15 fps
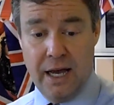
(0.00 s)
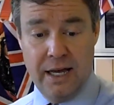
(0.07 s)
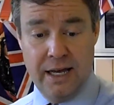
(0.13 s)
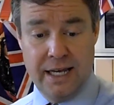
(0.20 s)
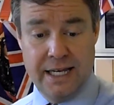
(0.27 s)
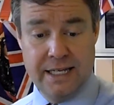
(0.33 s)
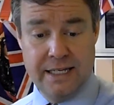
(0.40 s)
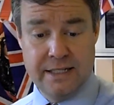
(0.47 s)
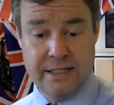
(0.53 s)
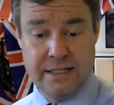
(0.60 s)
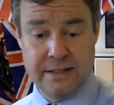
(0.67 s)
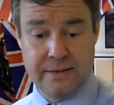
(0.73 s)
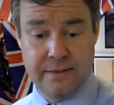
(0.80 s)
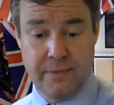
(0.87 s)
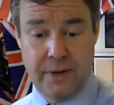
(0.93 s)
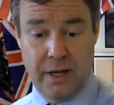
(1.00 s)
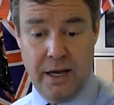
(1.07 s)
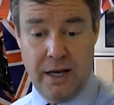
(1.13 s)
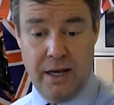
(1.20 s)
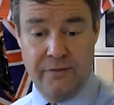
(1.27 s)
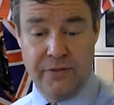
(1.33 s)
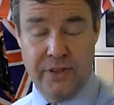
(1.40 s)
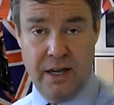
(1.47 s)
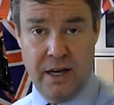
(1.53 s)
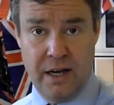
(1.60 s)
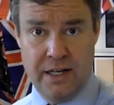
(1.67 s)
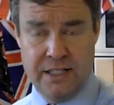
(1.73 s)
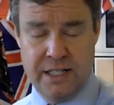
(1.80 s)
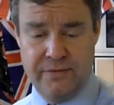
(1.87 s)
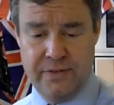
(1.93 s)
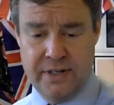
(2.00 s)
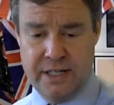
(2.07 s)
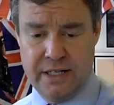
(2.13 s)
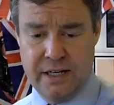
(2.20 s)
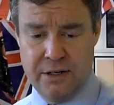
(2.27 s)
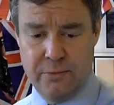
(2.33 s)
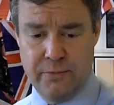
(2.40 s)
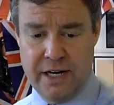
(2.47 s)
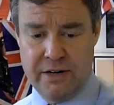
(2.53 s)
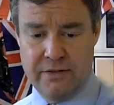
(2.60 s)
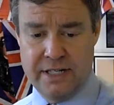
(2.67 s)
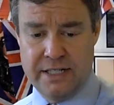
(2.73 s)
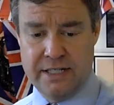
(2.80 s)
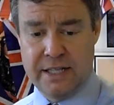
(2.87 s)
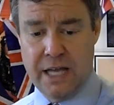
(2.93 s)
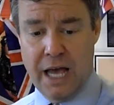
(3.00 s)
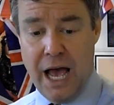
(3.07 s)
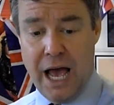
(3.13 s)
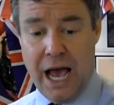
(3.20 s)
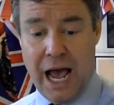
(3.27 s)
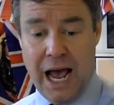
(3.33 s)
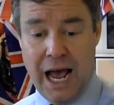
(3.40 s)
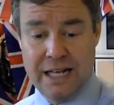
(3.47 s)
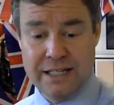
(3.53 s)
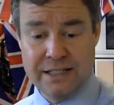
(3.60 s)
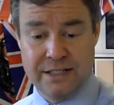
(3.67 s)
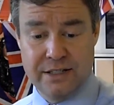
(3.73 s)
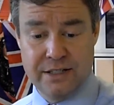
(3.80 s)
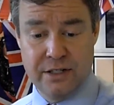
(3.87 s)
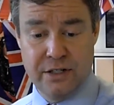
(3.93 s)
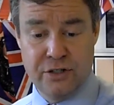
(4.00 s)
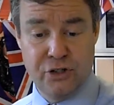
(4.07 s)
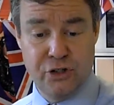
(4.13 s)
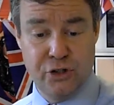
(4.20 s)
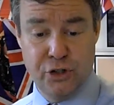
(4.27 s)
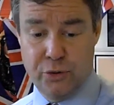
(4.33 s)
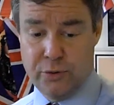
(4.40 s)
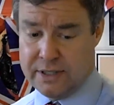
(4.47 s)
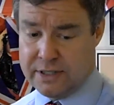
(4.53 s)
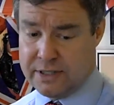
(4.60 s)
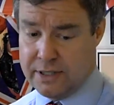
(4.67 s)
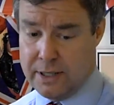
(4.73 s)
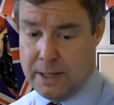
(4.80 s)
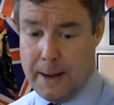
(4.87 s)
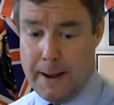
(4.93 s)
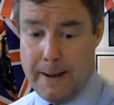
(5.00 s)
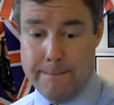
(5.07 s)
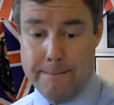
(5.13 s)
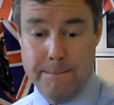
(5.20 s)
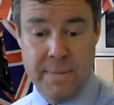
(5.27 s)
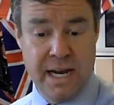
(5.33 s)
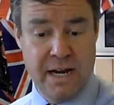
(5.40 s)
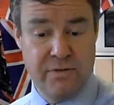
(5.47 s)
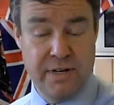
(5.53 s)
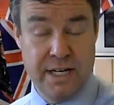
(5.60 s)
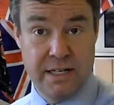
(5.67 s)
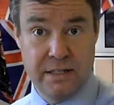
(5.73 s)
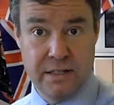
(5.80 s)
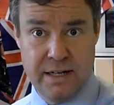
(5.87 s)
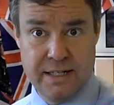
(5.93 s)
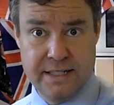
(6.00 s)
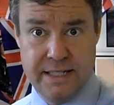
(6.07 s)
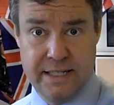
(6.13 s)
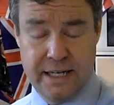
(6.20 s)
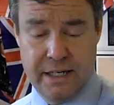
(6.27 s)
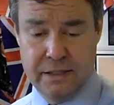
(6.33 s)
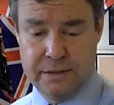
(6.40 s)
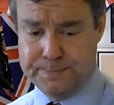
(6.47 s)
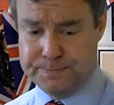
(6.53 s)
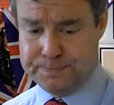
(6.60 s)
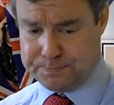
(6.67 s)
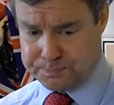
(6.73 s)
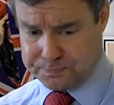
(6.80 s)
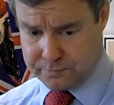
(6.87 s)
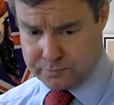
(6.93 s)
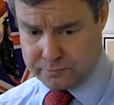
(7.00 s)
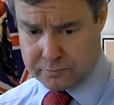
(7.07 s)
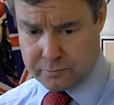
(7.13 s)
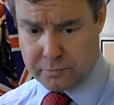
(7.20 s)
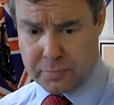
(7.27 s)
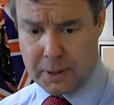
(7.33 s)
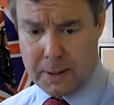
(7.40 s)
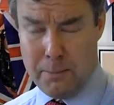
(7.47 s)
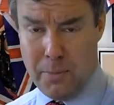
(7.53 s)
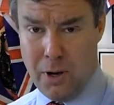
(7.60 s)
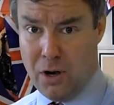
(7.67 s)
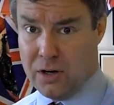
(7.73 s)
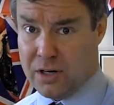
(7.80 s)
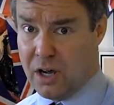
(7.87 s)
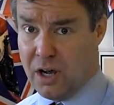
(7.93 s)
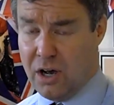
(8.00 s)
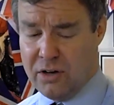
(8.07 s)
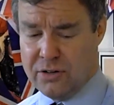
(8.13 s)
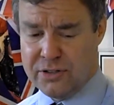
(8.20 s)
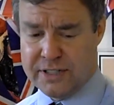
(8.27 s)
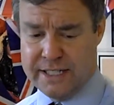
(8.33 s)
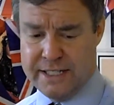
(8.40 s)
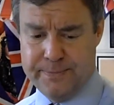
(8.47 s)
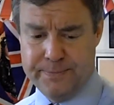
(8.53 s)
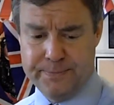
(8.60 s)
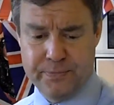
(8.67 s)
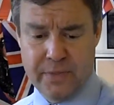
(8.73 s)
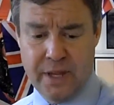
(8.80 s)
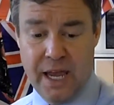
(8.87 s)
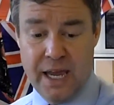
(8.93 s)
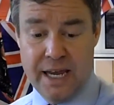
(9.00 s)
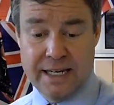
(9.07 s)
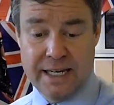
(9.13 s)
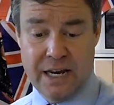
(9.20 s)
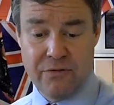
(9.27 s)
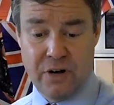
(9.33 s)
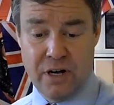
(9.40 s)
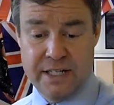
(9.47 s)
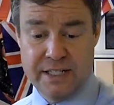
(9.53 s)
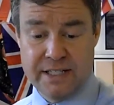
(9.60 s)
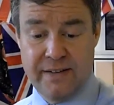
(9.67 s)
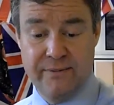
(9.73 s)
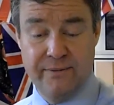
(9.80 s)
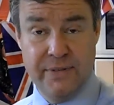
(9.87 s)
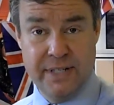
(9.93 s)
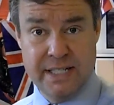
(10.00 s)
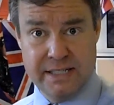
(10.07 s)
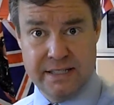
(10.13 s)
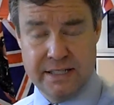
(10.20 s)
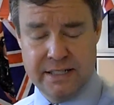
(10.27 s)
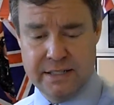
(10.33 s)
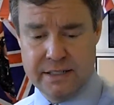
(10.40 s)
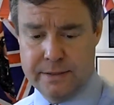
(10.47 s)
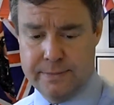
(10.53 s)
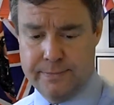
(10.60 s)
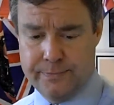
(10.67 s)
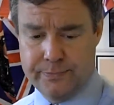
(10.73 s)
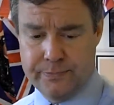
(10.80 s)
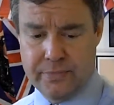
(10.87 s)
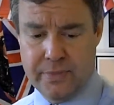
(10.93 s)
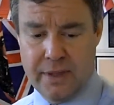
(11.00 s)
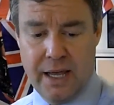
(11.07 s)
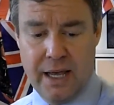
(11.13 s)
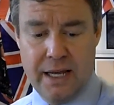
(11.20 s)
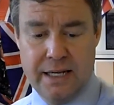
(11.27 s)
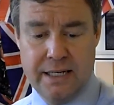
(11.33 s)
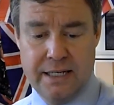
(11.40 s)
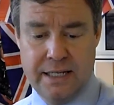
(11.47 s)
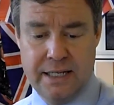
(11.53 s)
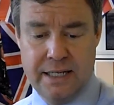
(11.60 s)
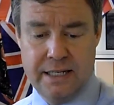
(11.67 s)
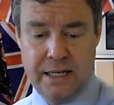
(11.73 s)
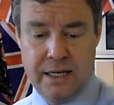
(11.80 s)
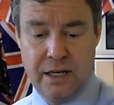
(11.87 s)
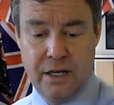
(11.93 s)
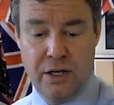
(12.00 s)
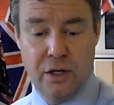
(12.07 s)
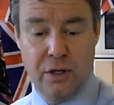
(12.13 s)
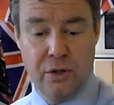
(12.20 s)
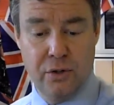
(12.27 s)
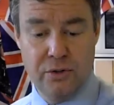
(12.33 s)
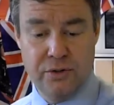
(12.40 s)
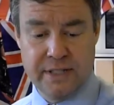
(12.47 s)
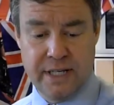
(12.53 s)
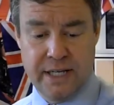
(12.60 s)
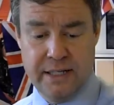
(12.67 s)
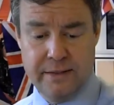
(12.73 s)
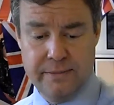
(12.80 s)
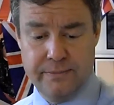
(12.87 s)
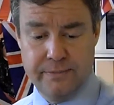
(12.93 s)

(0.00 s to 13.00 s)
is for the ITV lineup there is Alistair Stewart, Mary Nightingale, Mark Austin, Geraint Vincent, Nina Hussain,